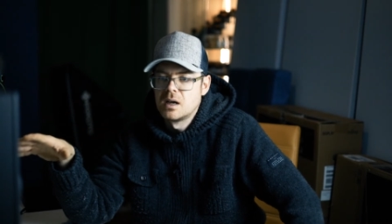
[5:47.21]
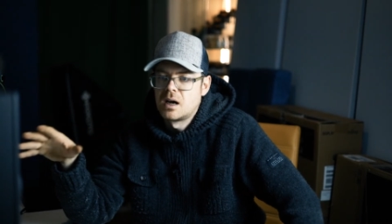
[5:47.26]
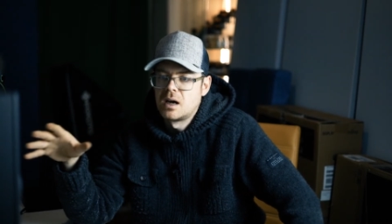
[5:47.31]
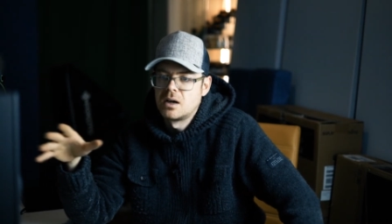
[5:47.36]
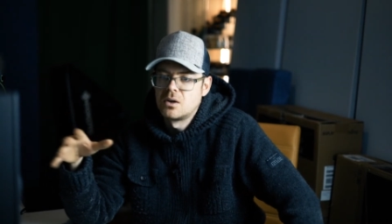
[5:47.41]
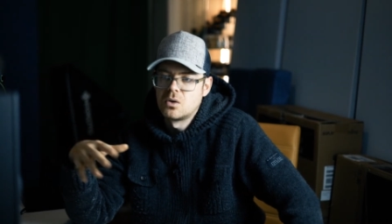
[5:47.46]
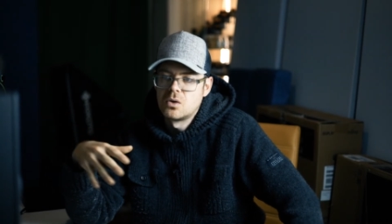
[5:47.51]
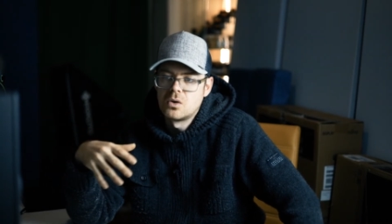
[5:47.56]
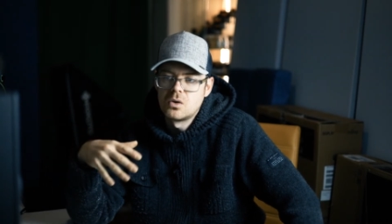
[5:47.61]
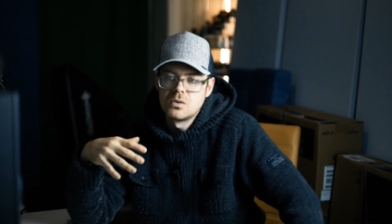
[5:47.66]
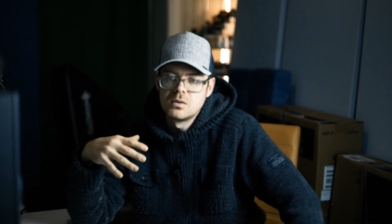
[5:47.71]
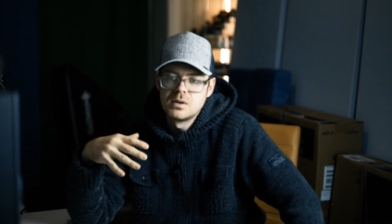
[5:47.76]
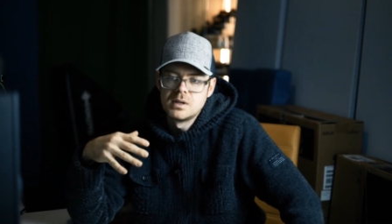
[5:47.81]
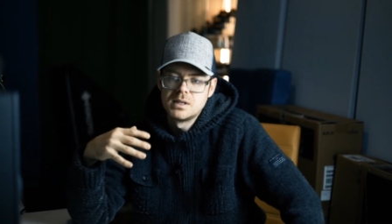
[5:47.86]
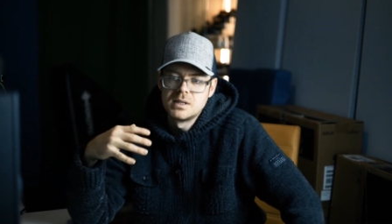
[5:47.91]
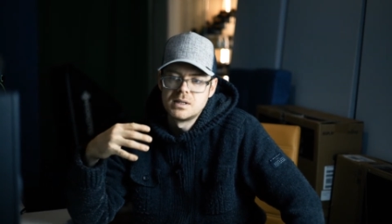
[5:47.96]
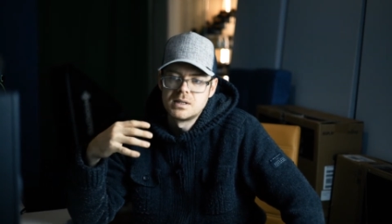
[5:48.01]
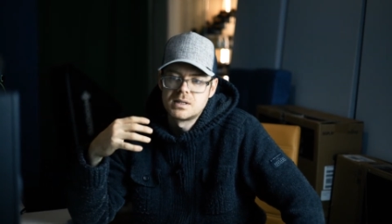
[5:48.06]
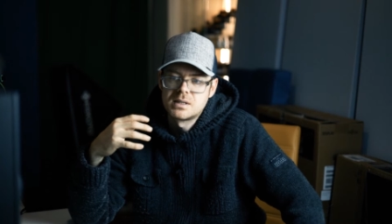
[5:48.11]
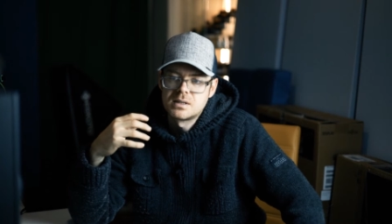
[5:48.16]
I
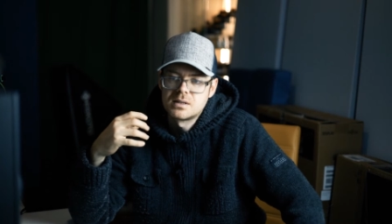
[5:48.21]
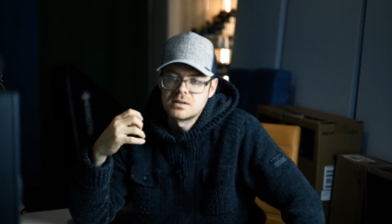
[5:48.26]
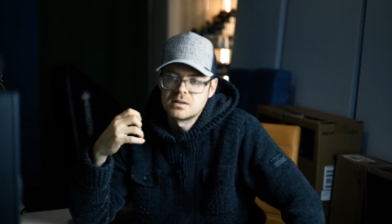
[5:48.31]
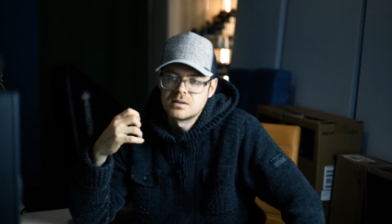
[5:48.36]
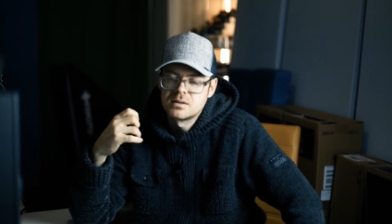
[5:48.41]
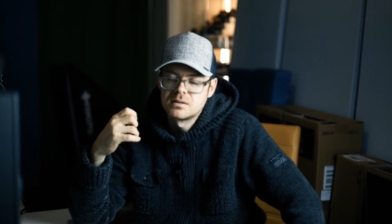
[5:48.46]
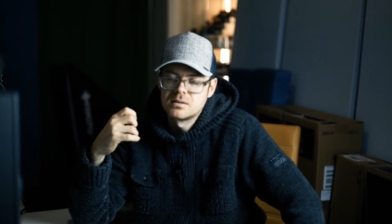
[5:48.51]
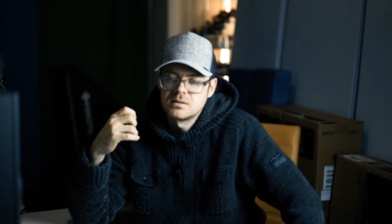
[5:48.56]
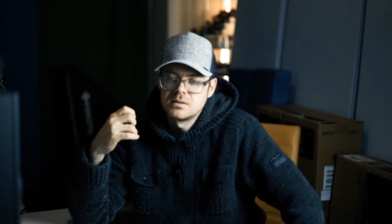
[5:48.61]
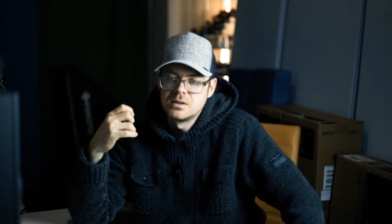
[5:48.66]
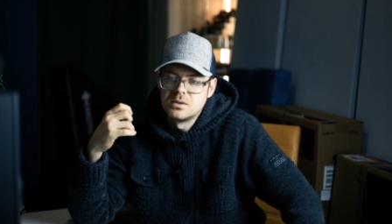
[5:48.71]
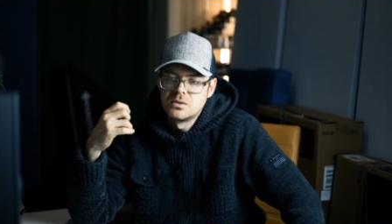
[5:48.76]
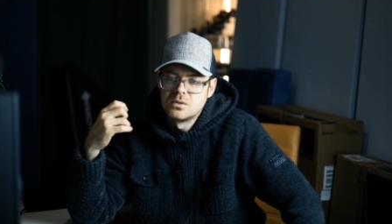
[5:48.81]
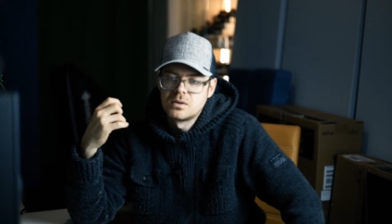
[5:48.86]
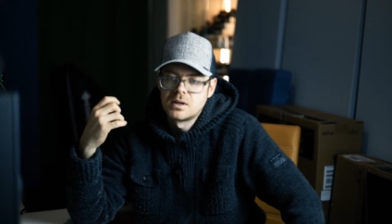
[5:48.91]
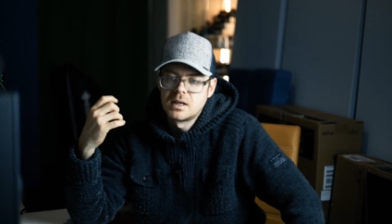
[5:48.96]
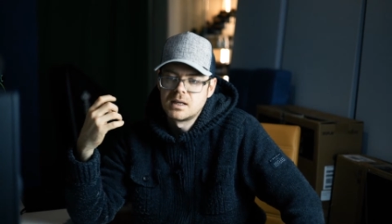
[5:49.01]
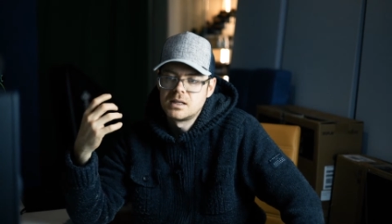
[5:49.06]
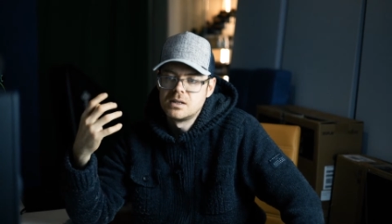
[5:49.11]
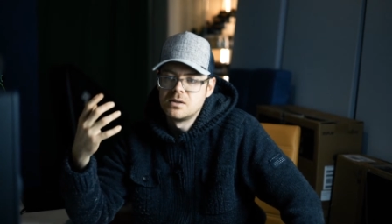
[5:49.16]
always, you know,
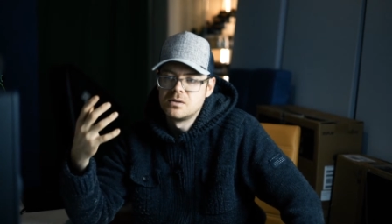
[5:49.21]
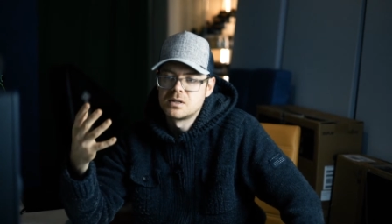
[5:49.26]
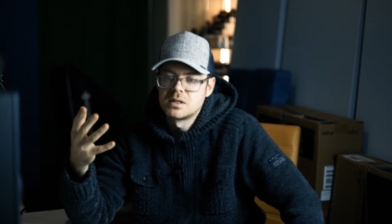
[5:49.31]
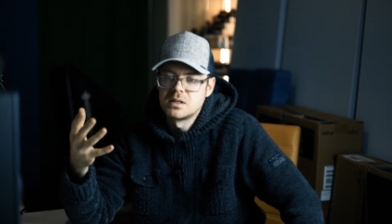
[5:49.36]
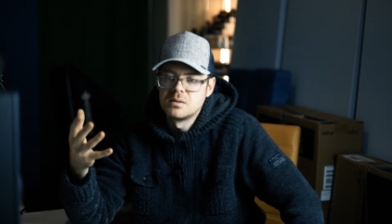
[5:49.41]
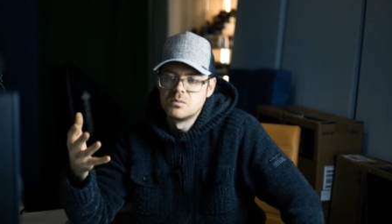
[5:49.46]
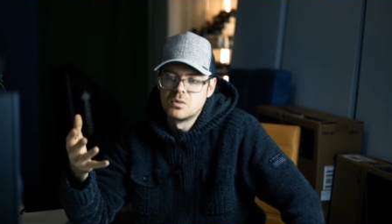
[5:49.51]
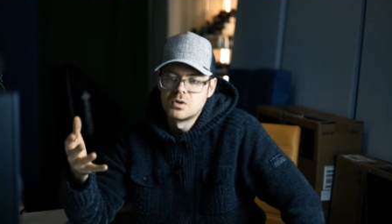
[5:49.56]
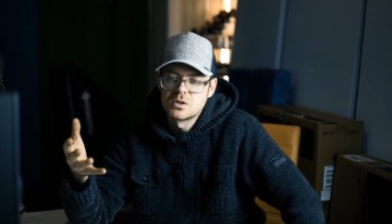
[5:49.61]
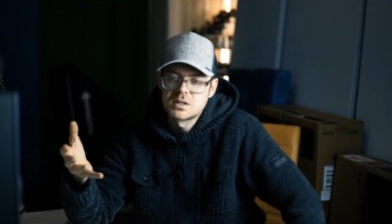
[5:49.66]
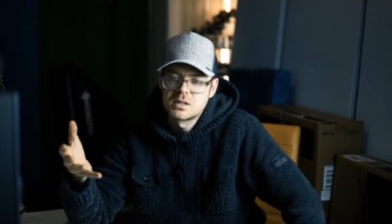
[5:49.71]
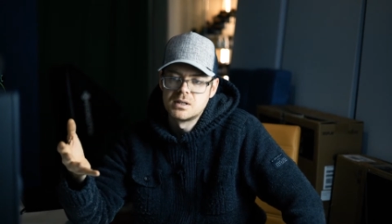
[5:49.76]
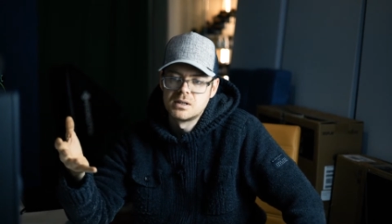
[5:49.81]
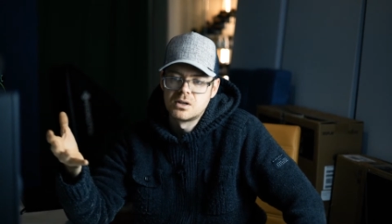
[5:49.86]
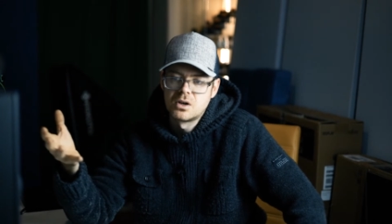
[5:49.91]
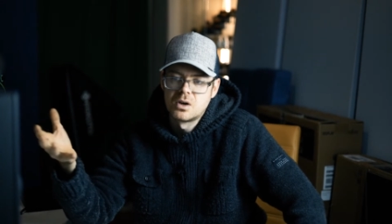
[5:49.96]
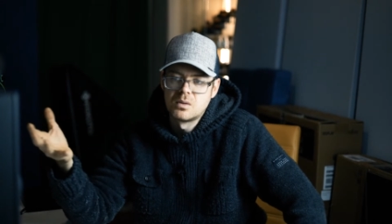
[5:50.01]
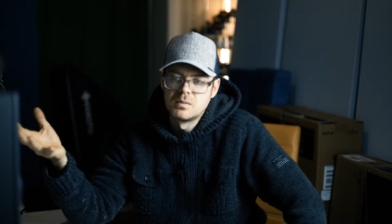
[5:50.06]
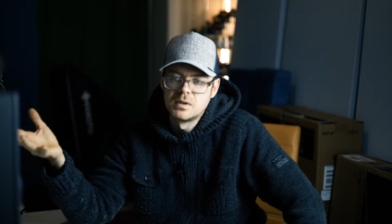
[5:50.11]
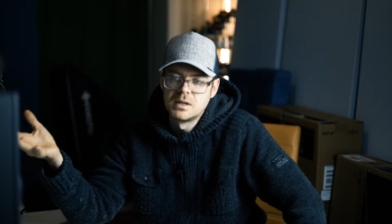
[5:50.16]
like using musk in
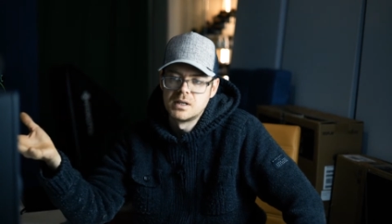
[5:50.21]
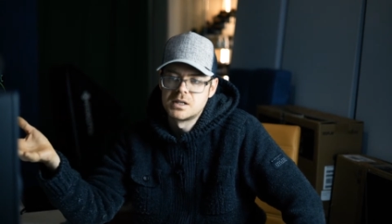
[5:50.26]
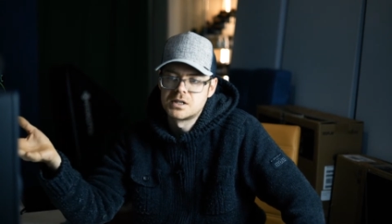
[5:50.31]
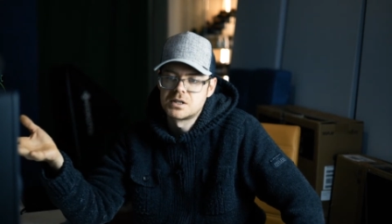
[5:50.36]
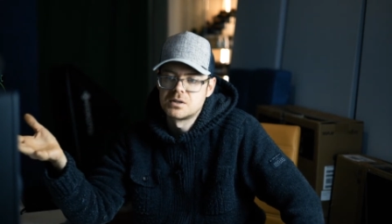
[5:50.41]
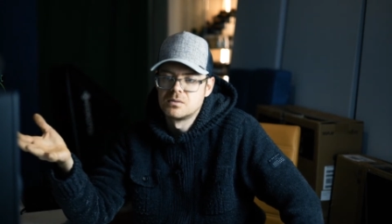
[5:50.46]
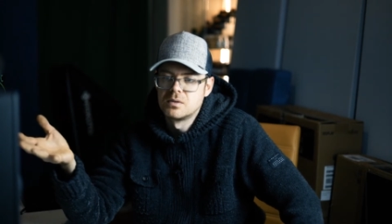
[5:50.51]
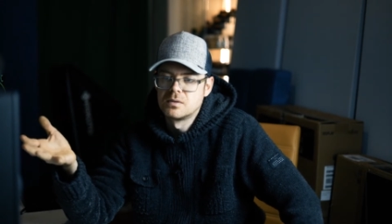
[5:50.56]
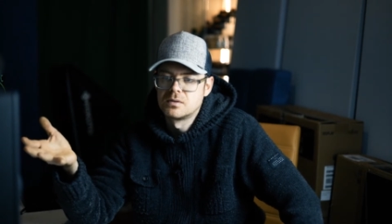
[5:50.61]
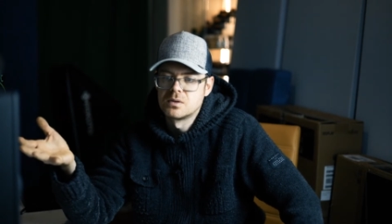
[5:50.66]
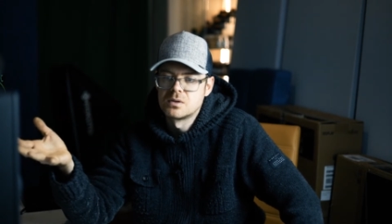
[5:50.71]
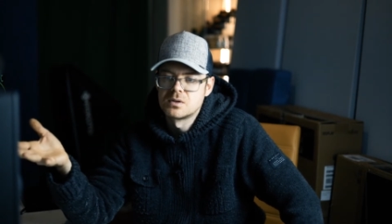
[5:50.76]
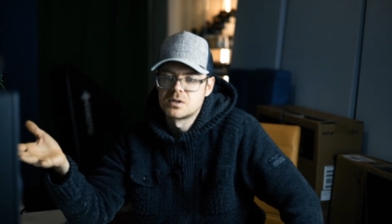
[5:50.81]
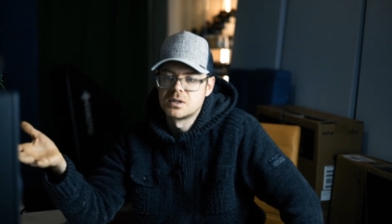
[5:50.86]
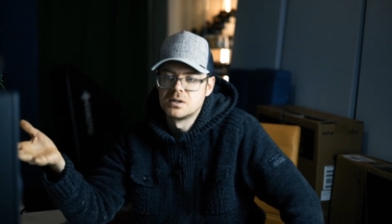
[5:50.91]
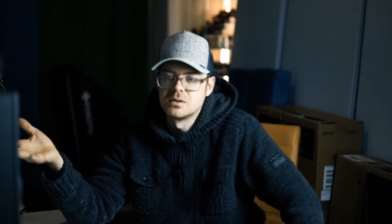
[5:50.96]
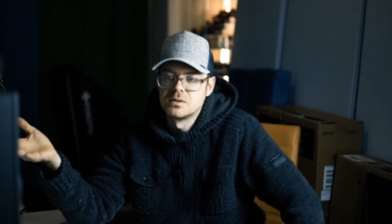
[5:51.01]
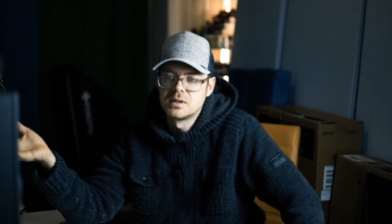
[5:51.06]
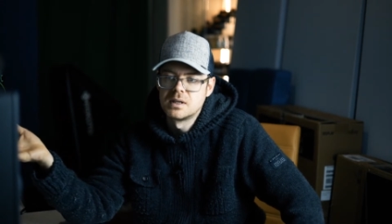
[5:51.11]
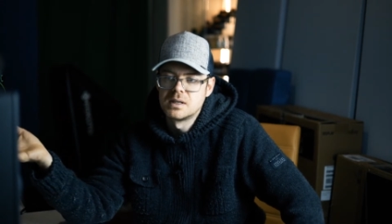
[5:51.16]
combination with those
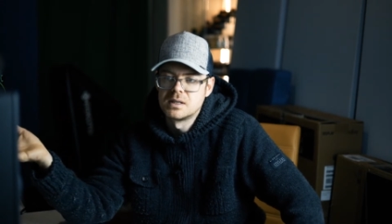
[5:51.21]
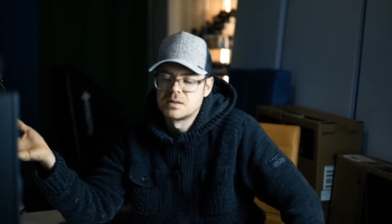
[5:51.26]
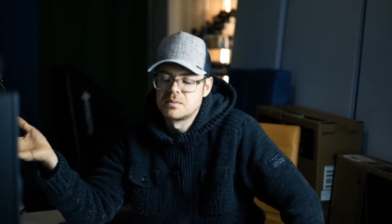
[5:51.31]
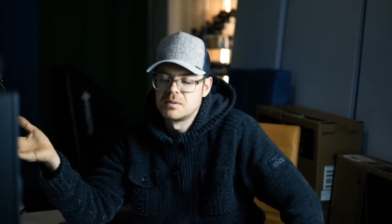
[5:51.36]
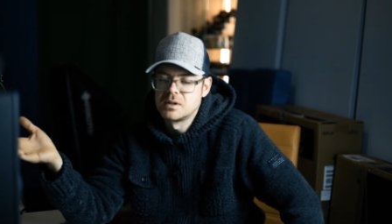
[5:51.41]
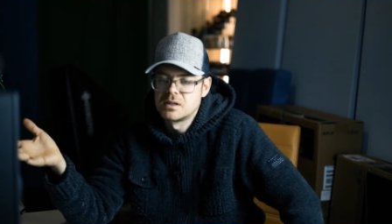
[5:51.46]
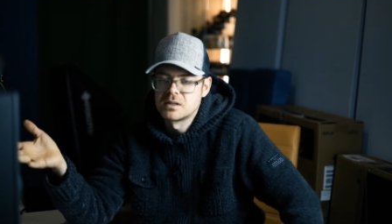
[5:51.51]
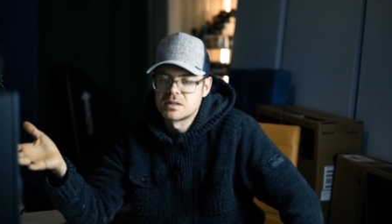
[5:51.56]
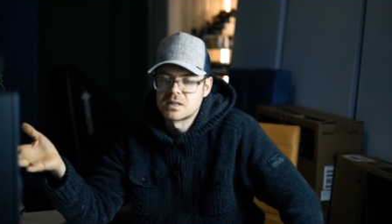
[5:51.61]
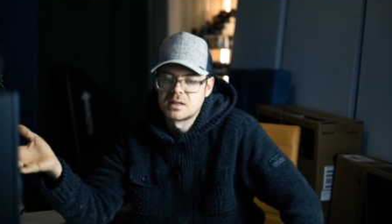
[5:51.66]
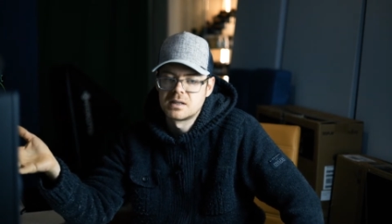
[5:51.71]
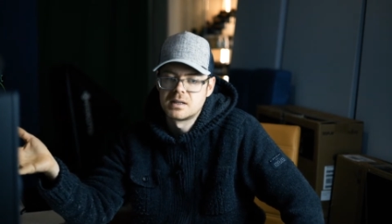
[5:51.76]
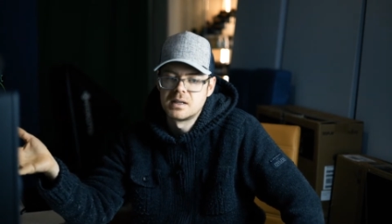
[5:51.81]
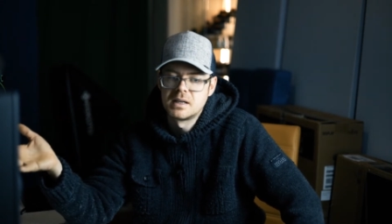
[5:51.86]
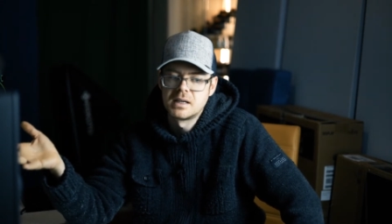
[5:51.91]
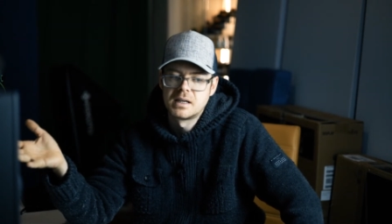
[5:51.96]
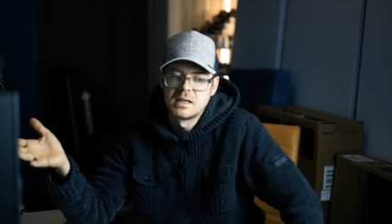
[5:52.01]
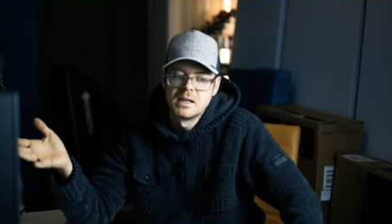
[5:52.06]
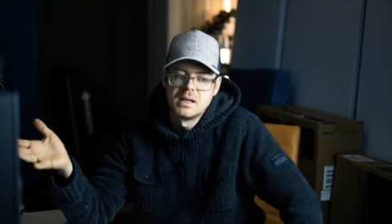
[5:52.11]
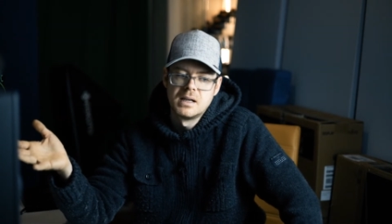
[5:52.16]
two things, because I
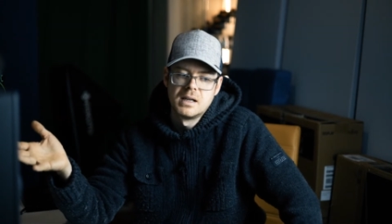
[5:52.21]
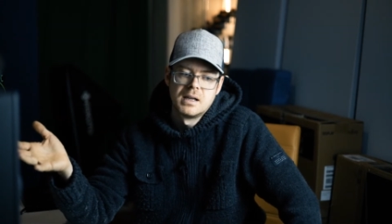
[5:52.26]
think